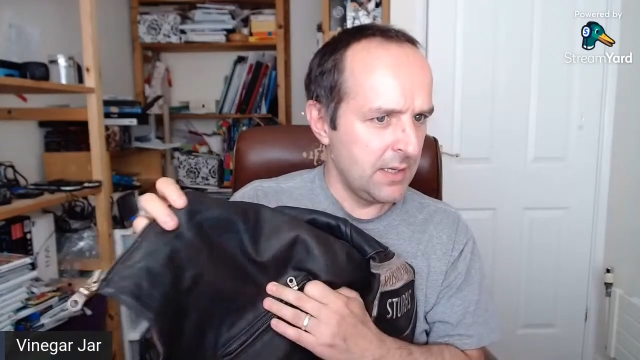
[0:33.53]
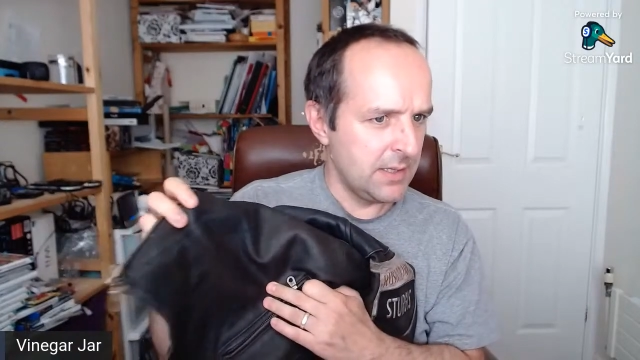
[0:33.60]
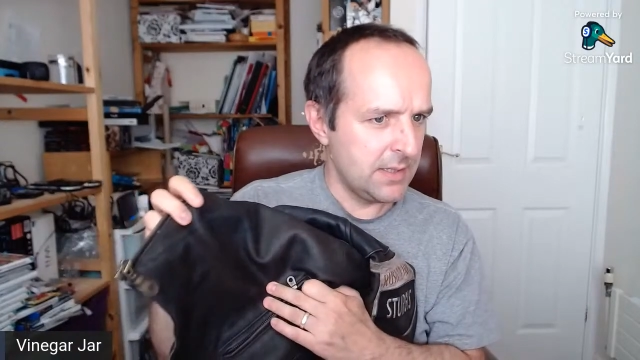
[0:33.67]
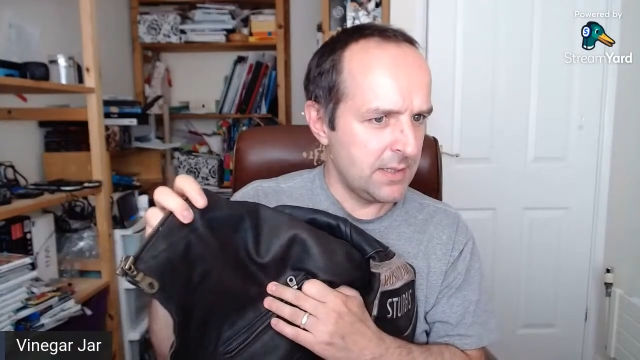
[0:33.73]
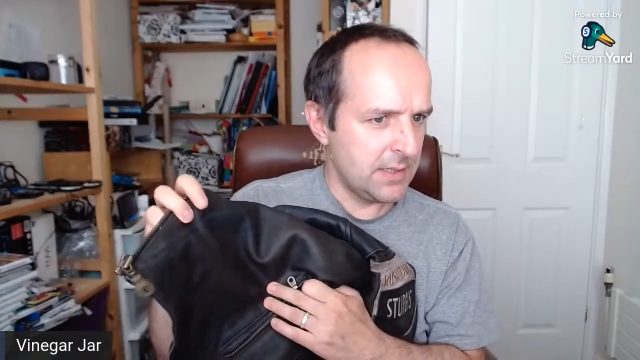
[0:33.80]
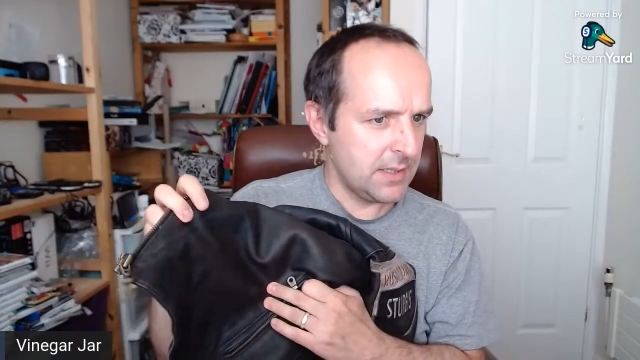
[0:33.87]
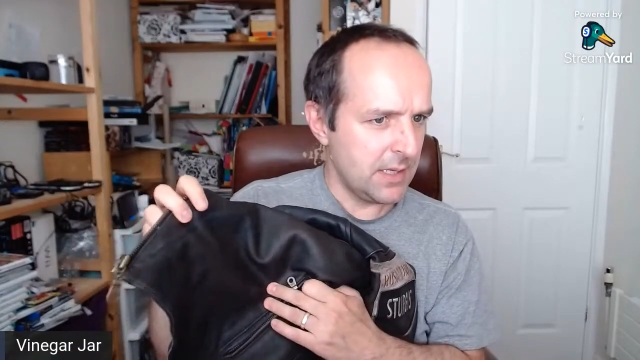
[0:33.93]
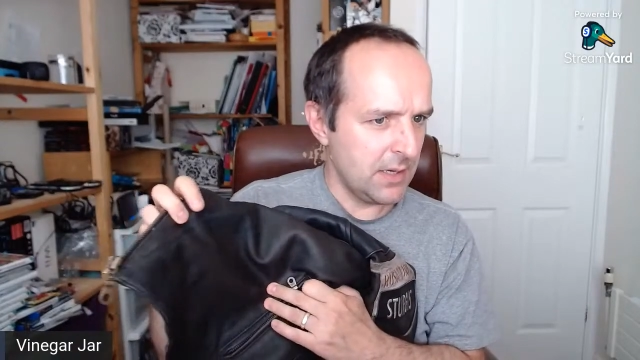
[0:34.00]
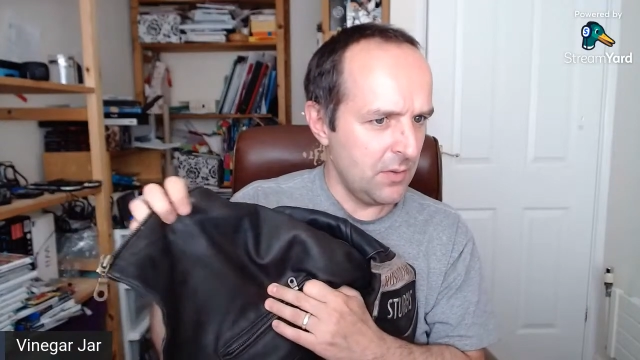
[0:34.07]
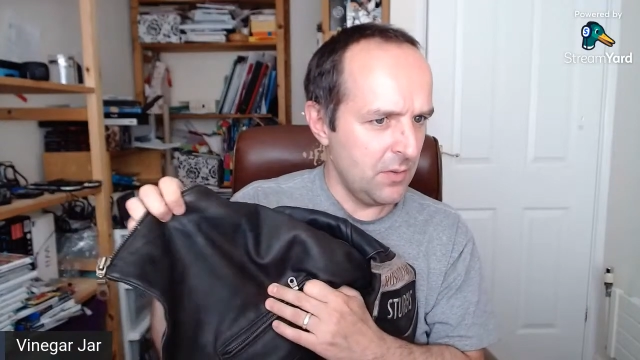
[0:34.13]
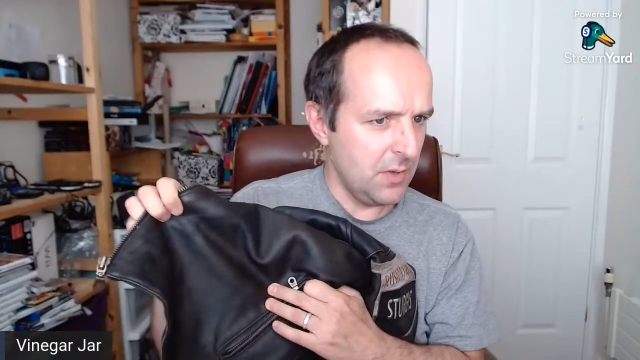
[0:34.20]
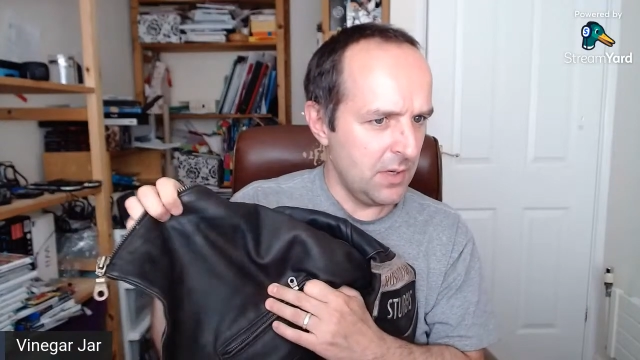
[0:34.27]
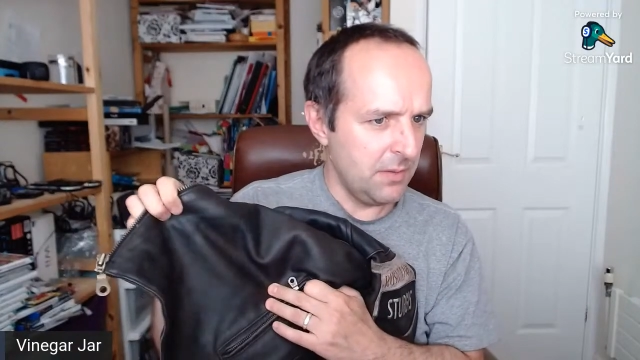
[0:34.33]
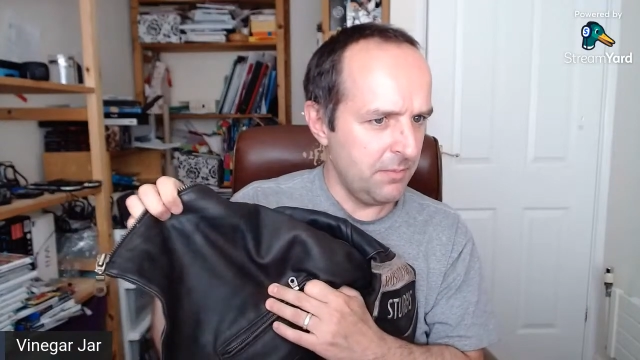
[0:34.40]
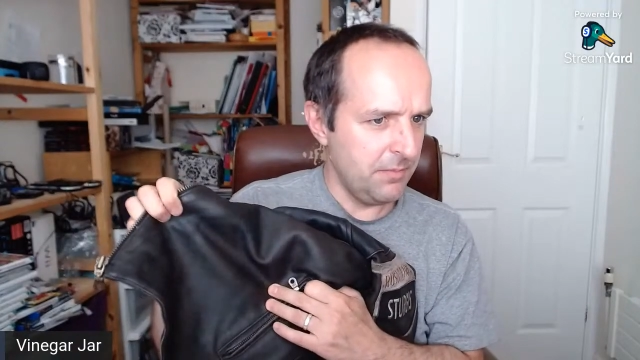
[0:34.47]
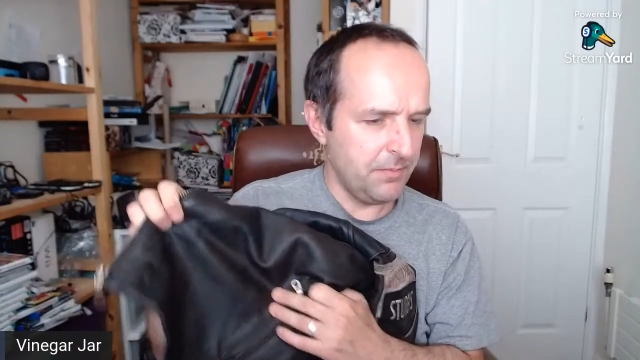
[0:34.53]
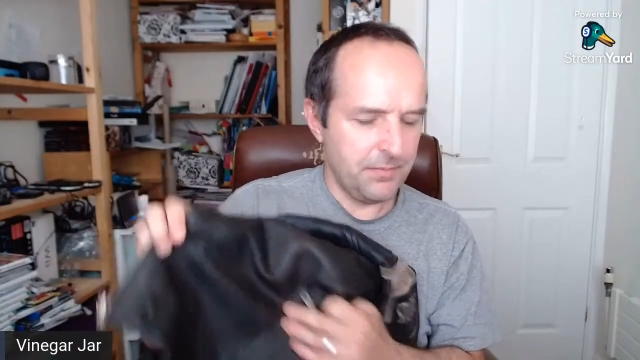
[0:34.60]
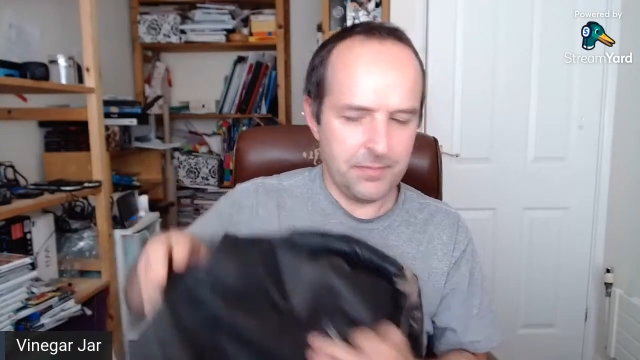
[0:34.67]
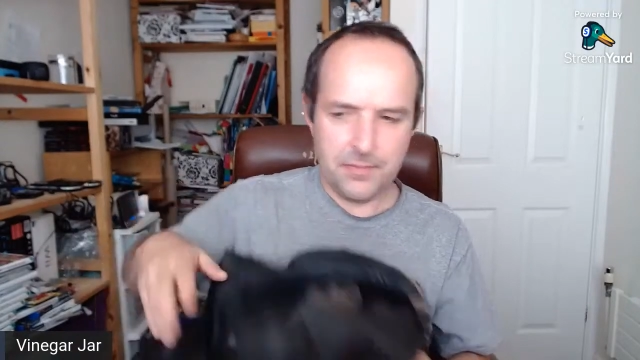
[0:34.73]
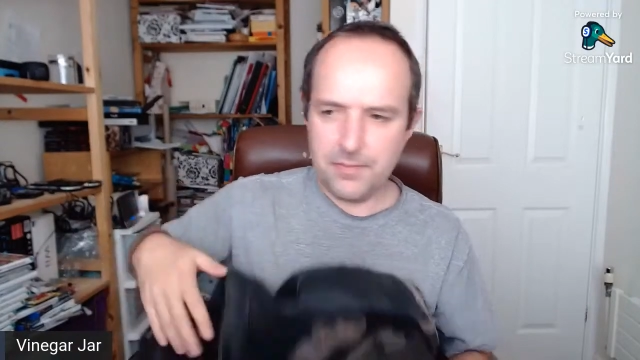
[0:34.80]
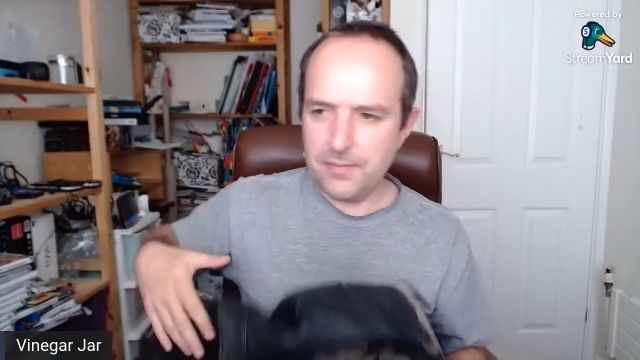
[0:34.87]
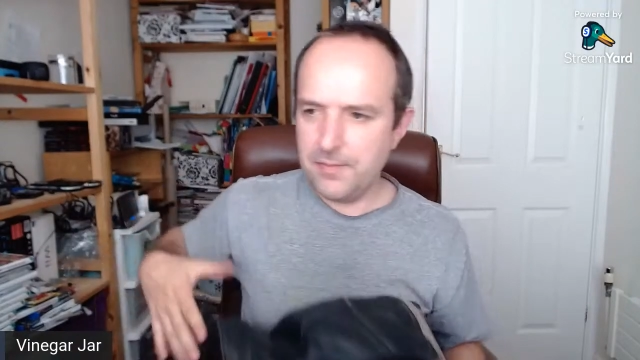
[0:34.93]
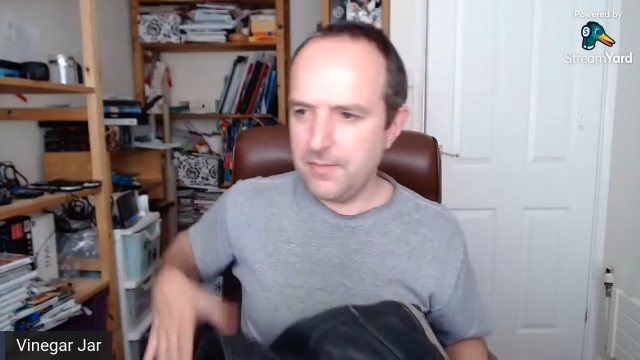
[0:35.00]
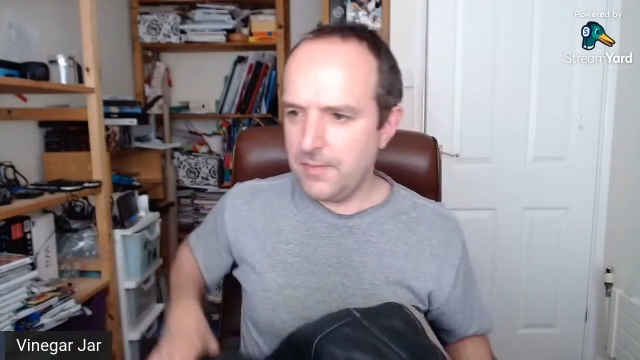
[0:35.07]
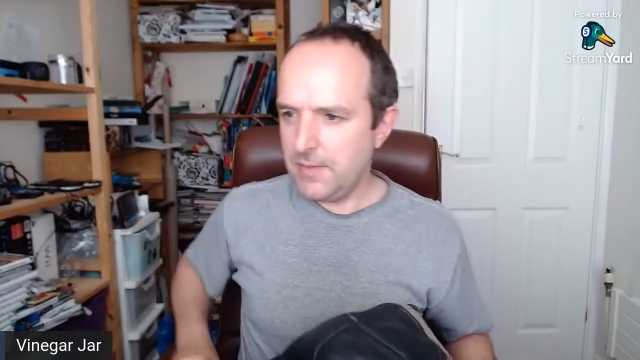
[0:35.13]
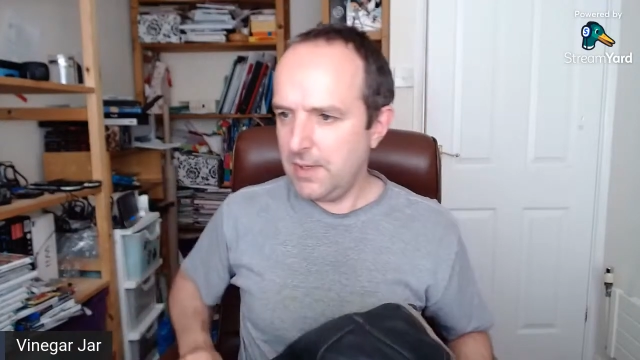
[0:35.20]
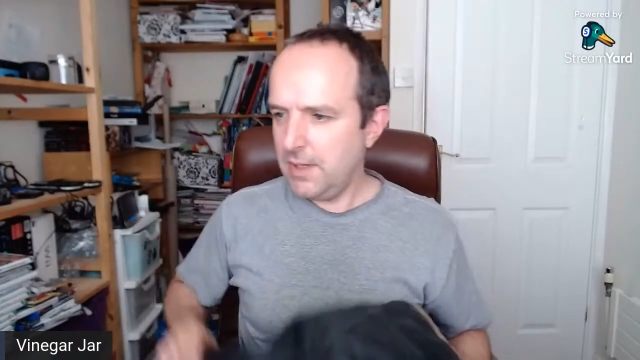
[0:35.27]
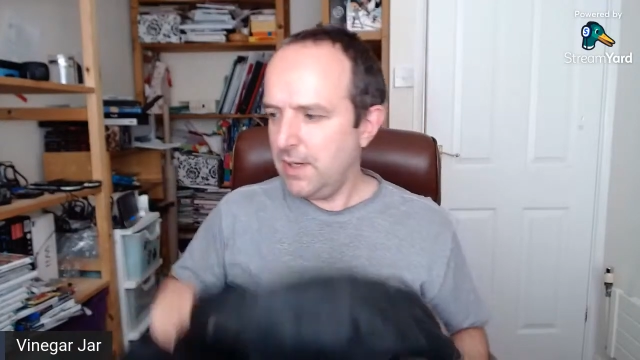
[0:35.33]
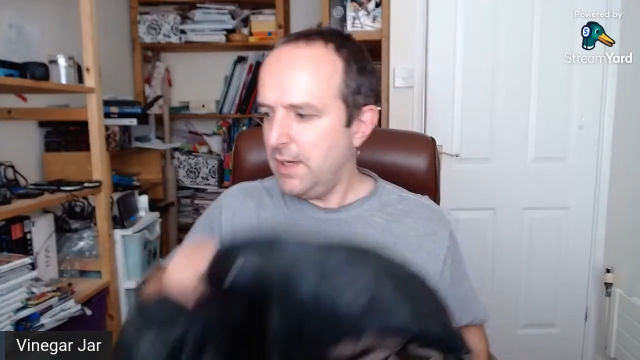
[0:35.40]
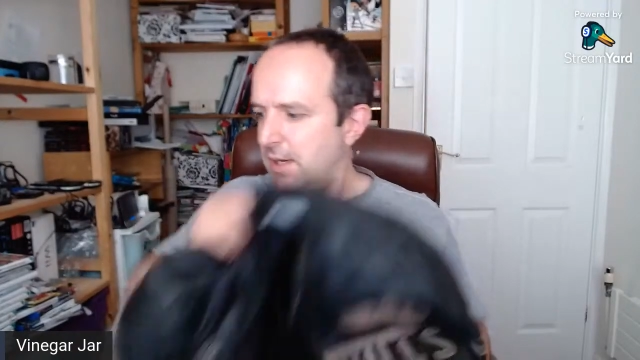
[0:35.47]
So
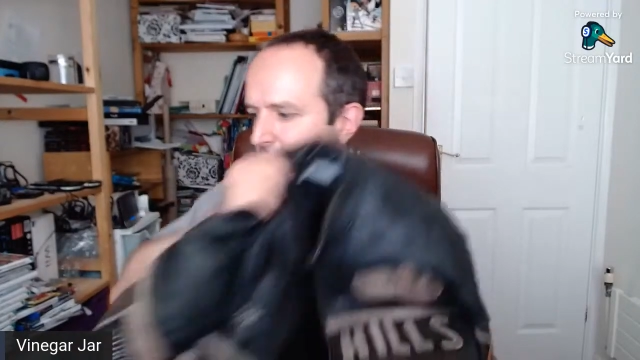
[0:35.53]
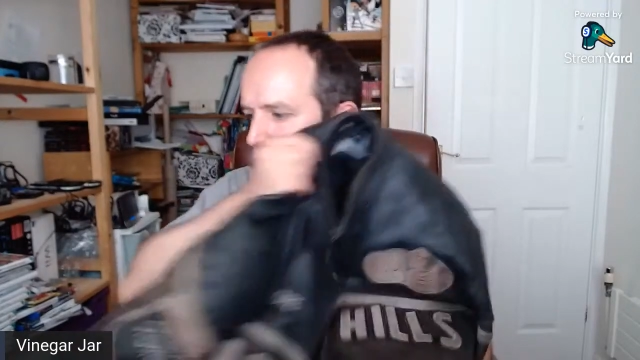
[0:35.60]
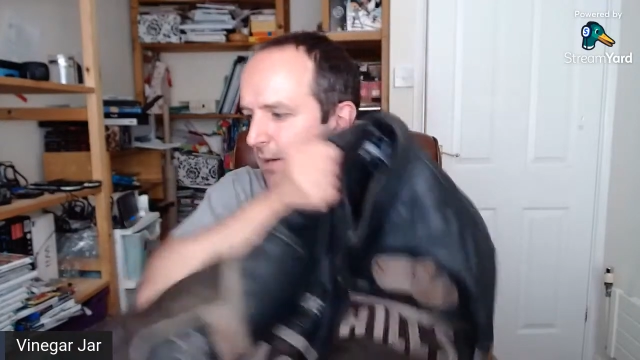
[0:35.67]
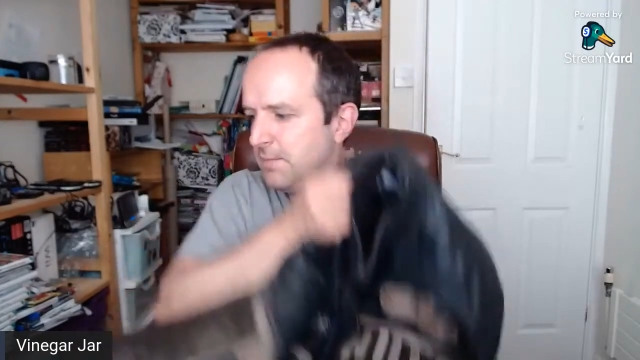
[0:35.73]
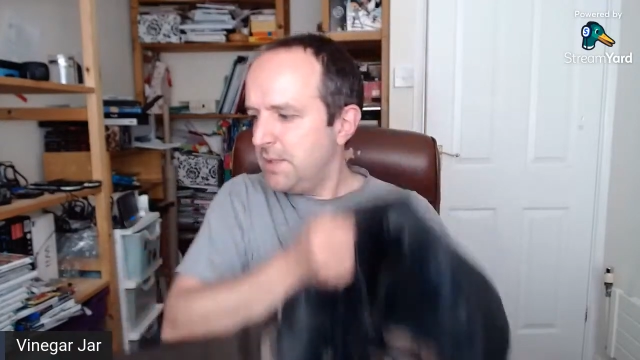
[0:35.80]
I'm